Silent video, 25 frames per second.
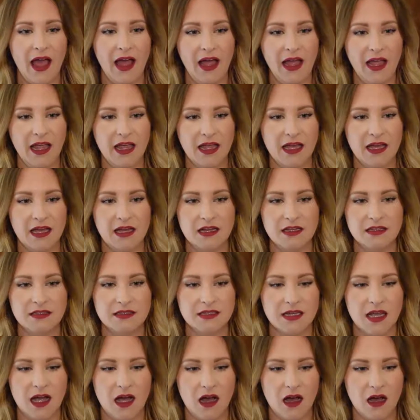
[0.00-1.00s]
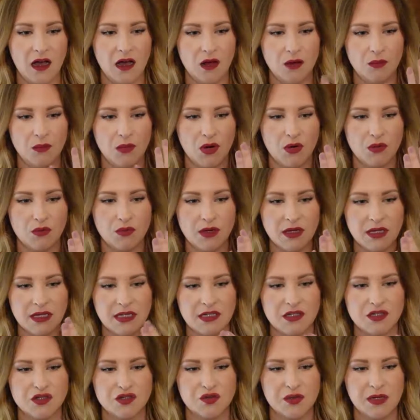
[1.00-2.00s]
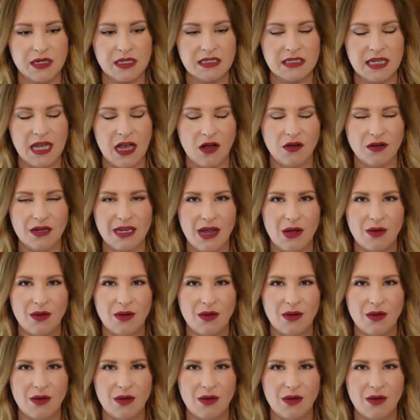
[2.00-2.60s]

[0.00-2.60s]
and really did shrink down.